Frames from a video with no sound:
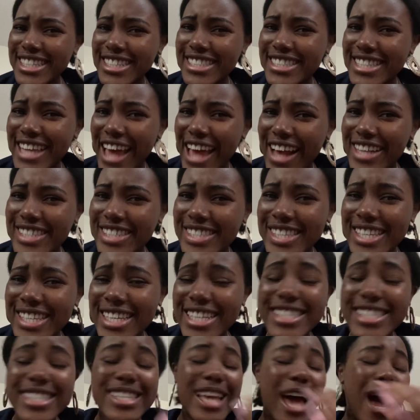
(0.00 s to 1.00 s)

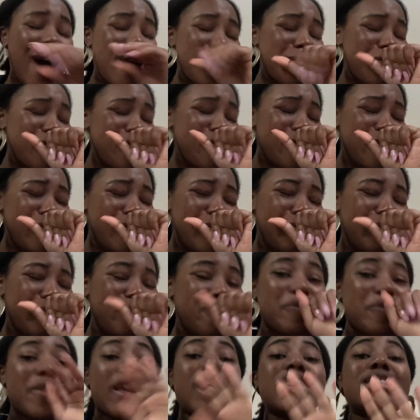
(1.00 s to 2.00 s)
Texas.
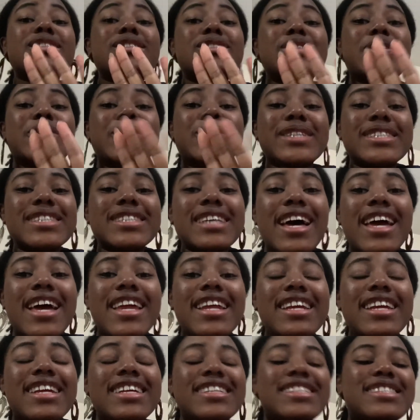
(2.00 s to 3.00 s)
So
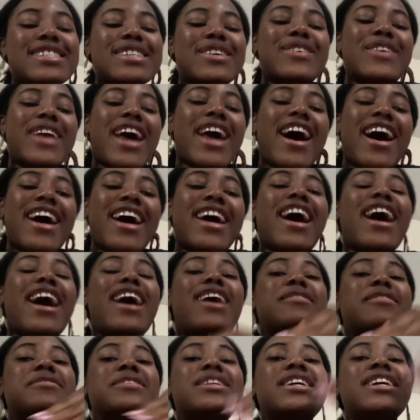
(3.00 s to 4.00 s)
excited. So now I
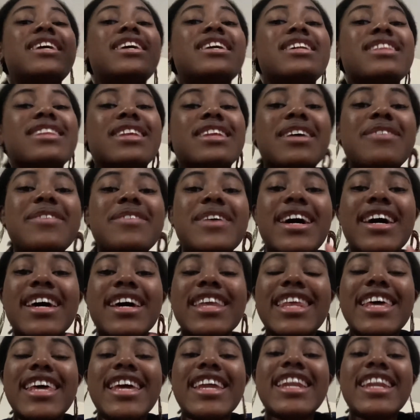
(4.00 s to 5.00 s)
have Love
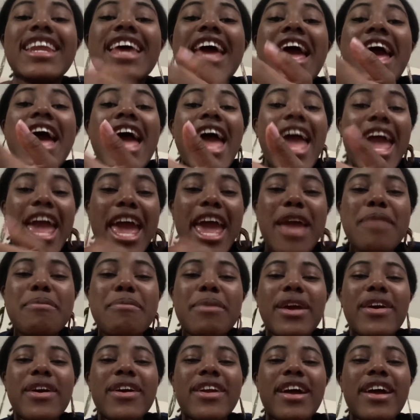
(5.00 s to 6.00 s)
Island and
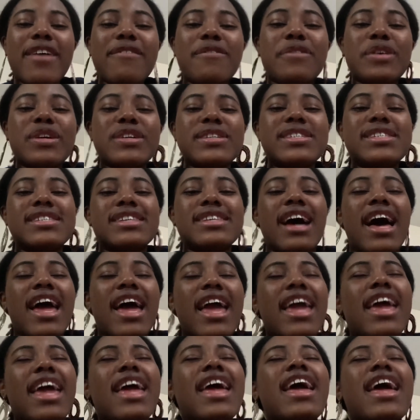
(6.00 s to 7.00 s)
Married at First
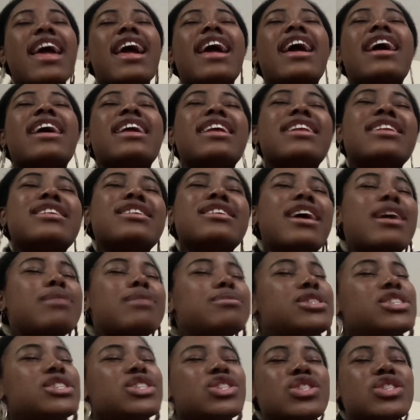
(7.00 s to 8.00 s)
Sight, and I'm
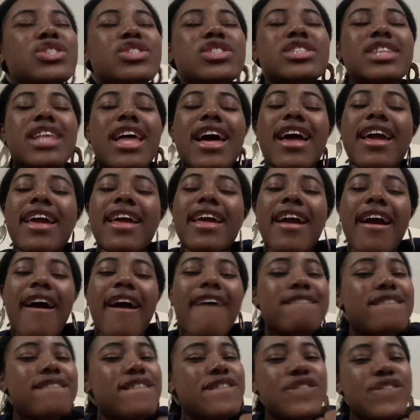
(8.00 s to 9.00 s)
just like,
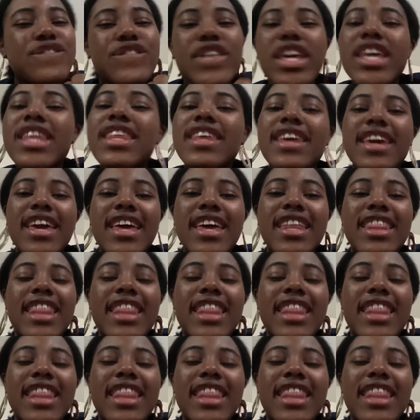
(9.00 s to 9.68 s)
I'm feeling it.